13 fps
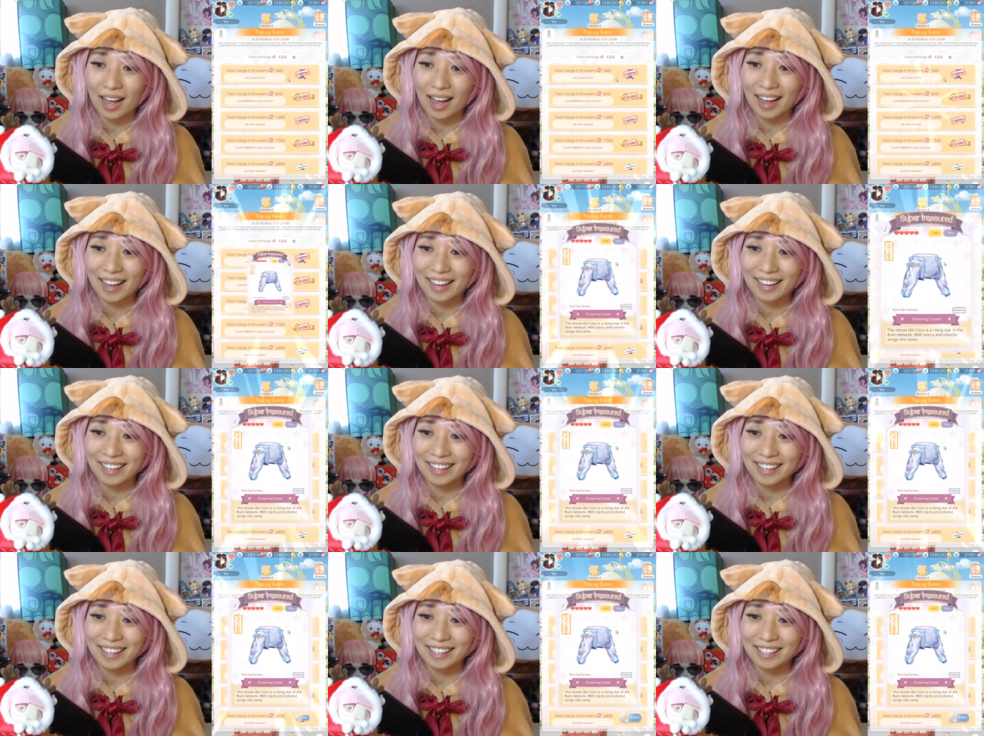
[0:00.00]

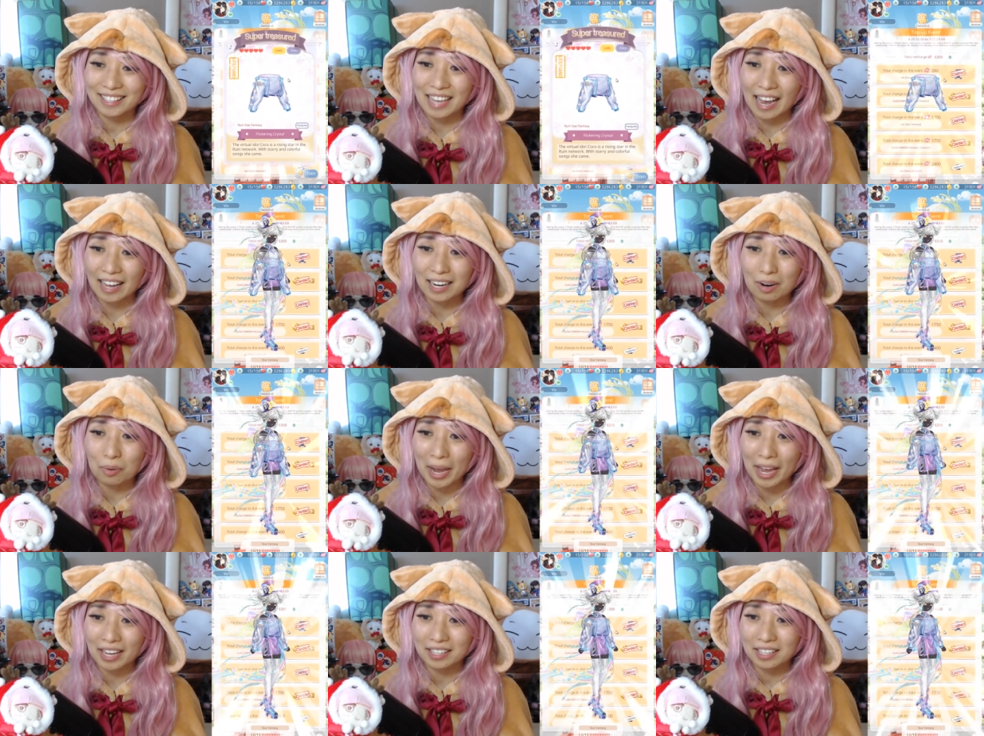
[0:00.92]
I cannot
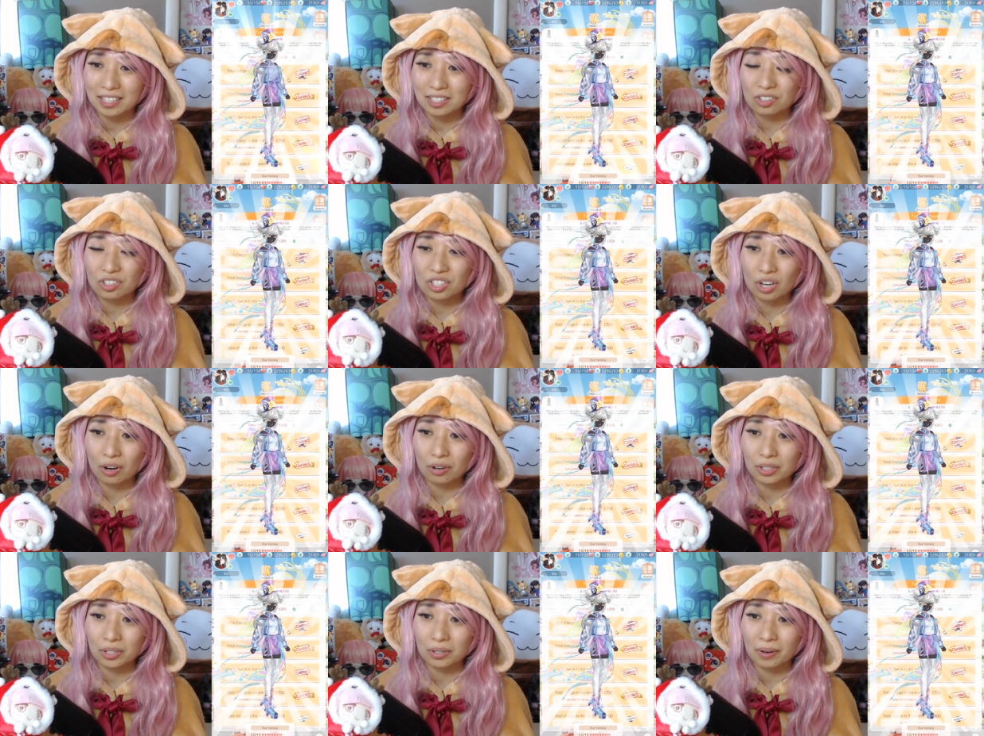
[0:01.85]
wait to show
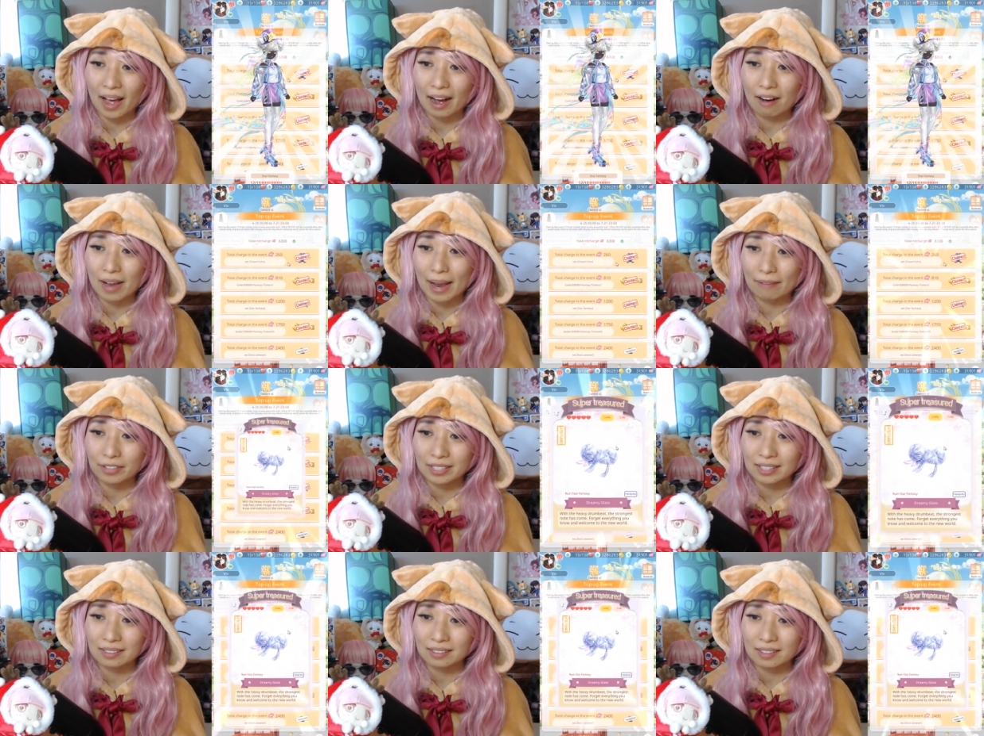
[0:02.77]
you how
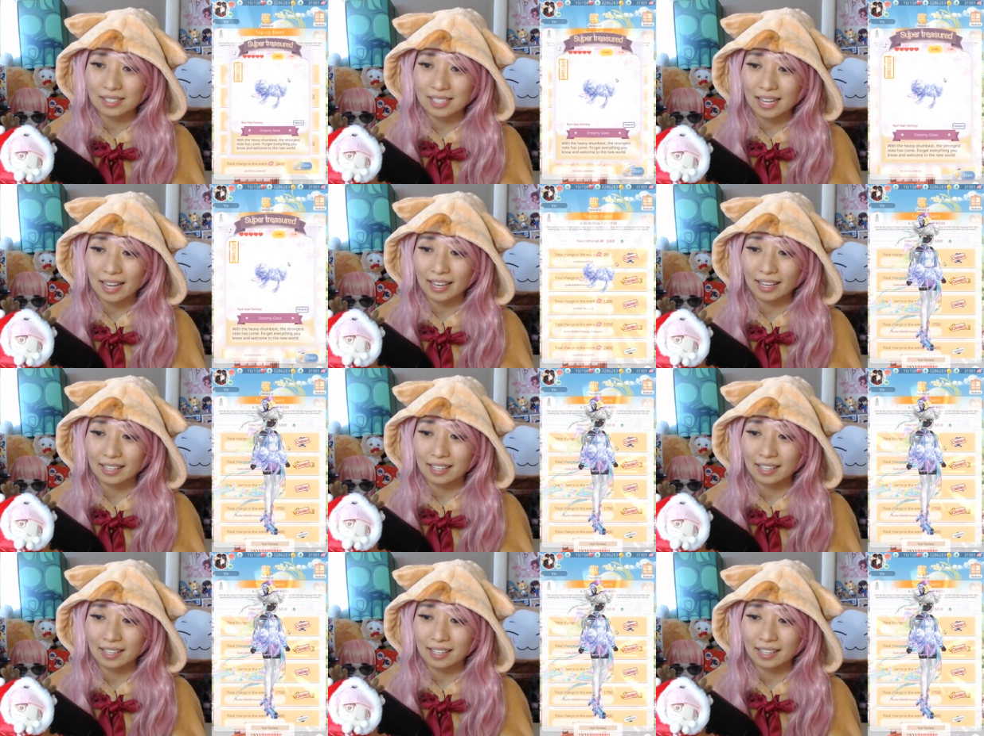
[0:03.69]
everything looks like